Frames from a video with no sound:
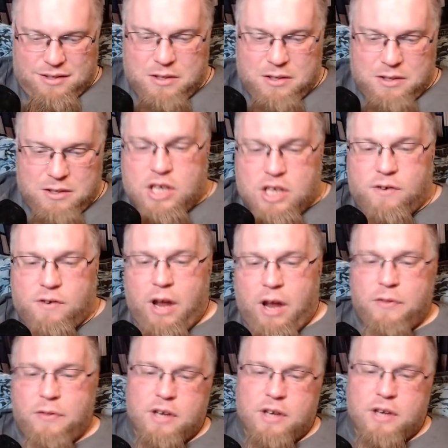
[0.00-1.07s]
thanks for
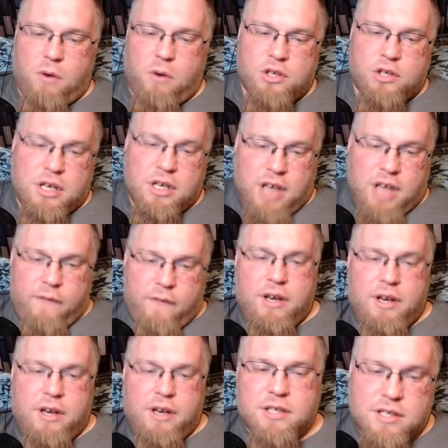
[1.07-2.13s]
watching and diving
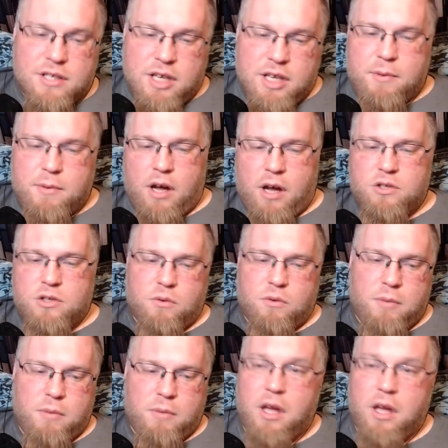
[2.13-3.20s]
into the deep cuts with
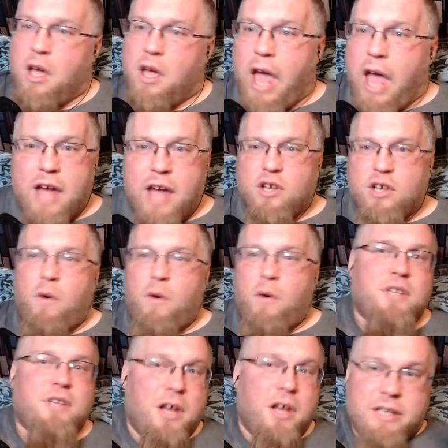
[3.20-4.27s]
me. As
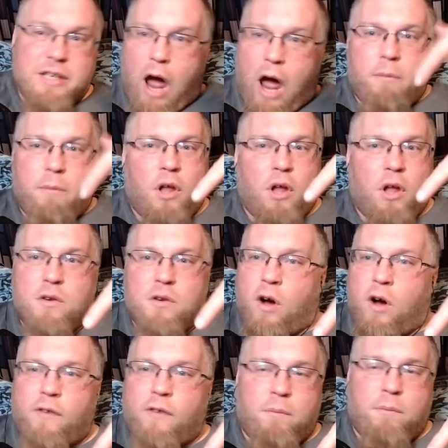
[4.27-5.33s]
always, down below is all
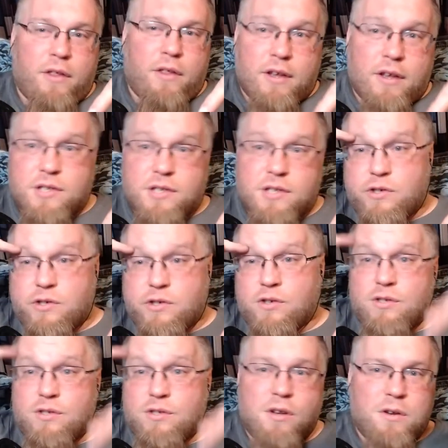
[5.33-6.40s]
of our Bloodline
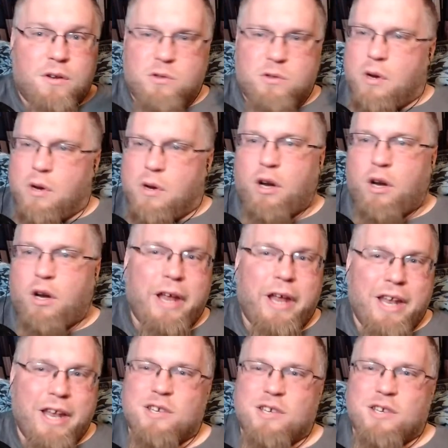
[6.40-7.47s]
socials: Twitter,
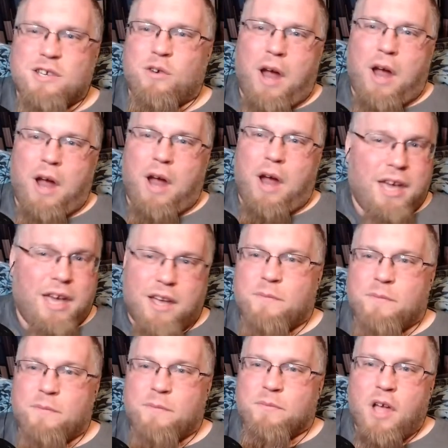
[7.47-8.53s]
Instagram, Kick,
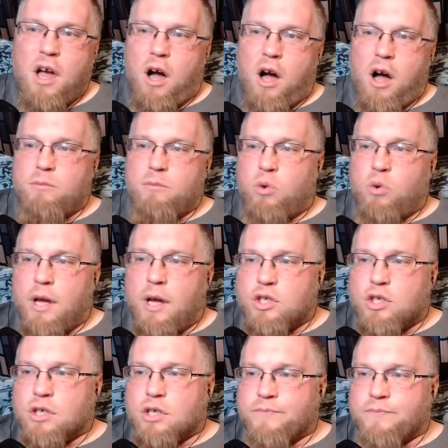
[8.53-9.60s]

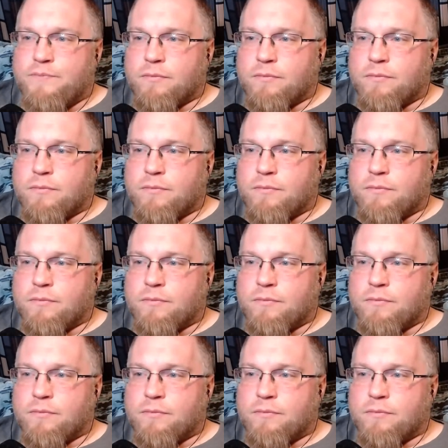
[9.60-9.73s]
Twitch.